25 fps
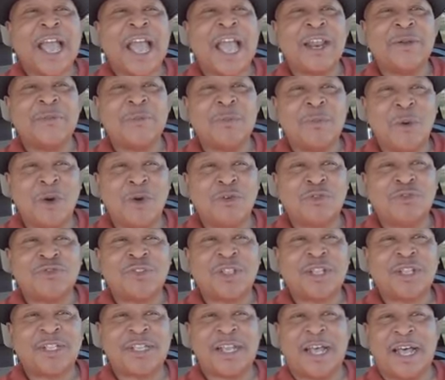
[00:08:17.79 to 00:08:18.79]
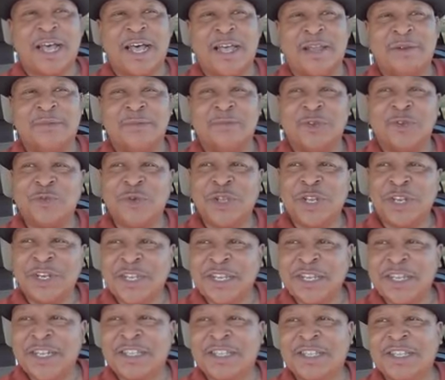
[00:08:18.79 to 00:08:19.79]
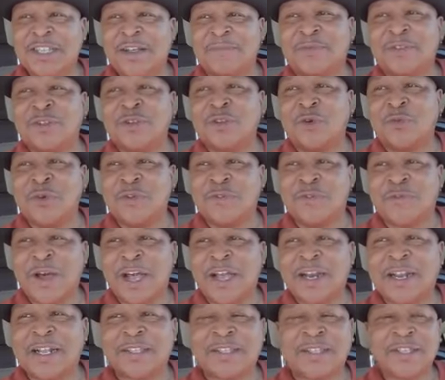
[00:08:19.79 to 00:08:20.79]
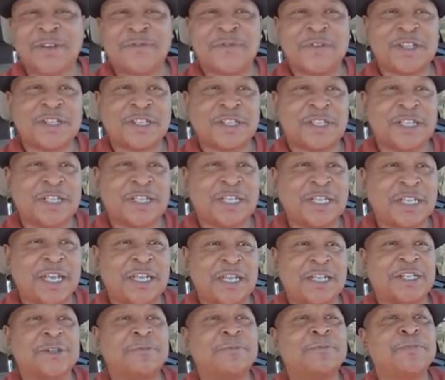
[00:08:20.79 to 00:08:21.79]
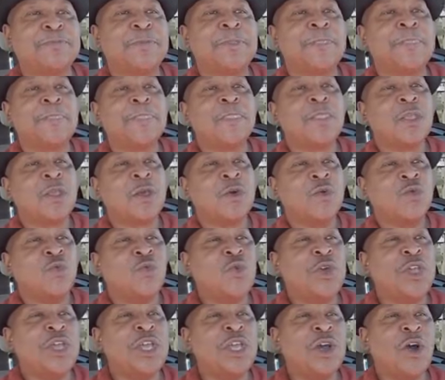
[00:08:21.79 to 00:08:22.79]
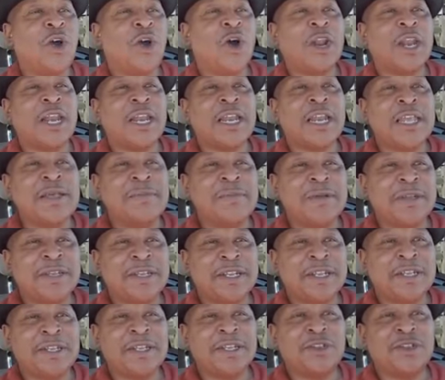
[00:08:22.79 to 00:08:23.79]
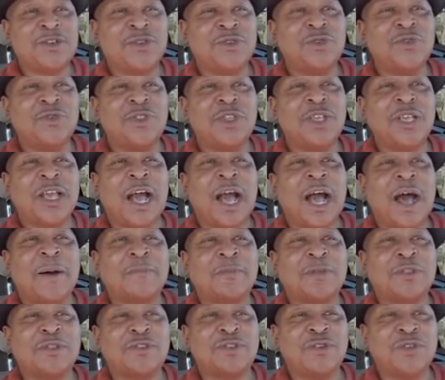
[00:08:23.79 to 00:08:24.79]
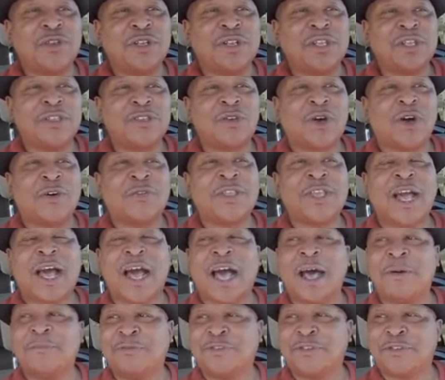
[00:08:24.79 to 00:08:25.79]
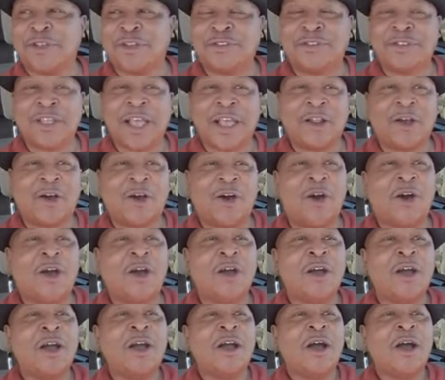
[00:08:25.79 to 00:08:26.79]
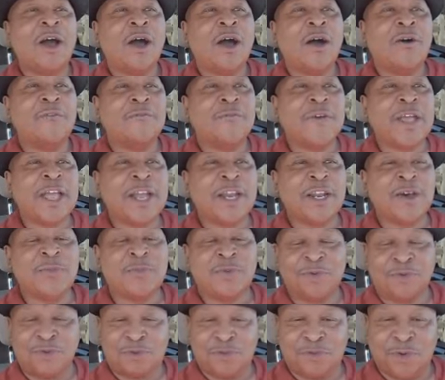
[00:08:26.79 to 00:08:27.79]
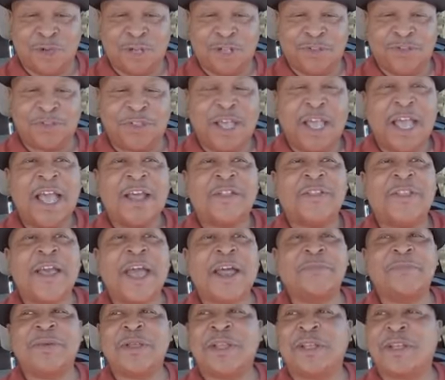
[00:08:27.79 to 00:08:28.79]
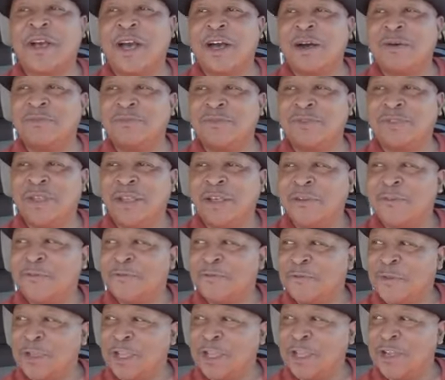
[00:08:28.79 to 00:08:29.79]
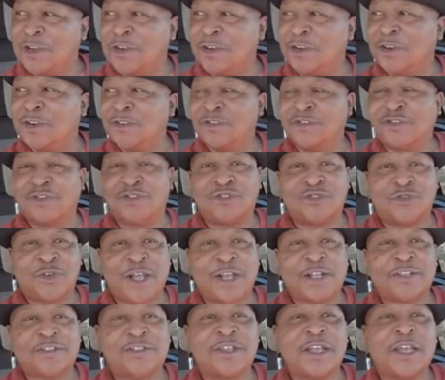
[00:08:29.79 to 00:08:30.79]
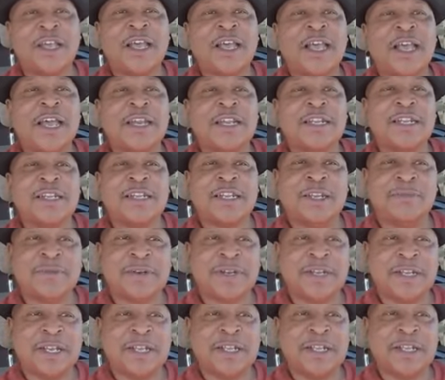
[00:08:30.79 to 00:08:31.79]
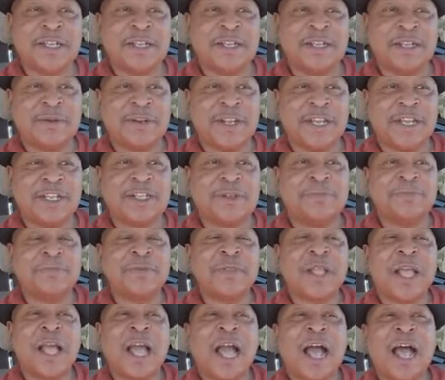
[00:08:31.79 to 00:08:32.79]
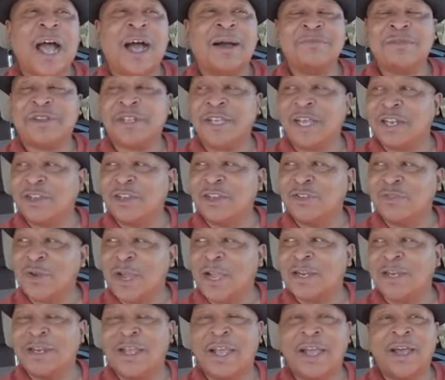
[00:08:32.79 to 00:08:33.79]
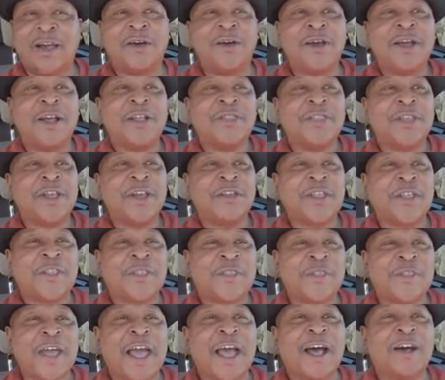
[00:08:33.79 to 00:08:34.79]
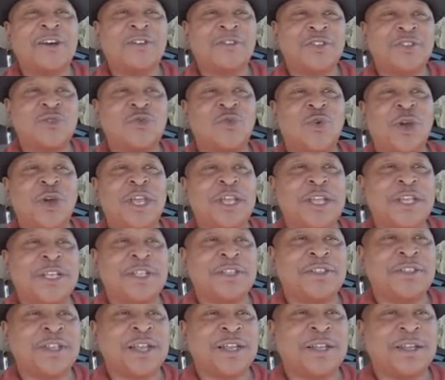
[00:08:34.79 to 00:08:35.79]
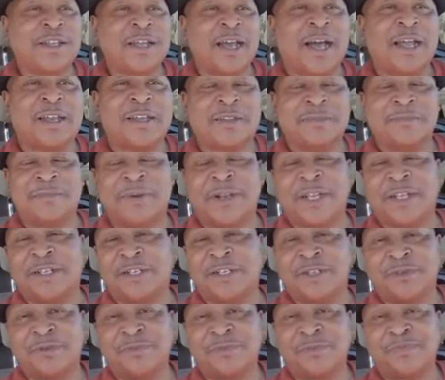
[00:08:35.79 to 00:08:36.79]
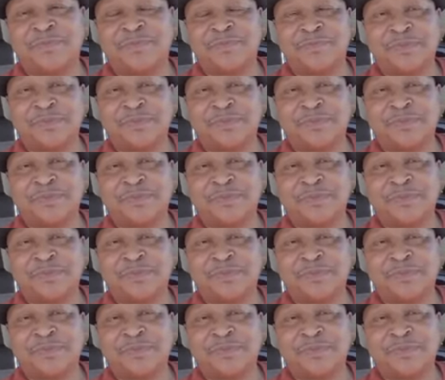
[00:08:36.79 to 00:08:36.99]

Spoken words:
And most of the time when we need something or we find ourselves in a situation, we are limited to the opportunities or the options that are available to us. That becomes fear, stress, and intimidation. I'm telling you right now, there are the thousand ways that God can bless you.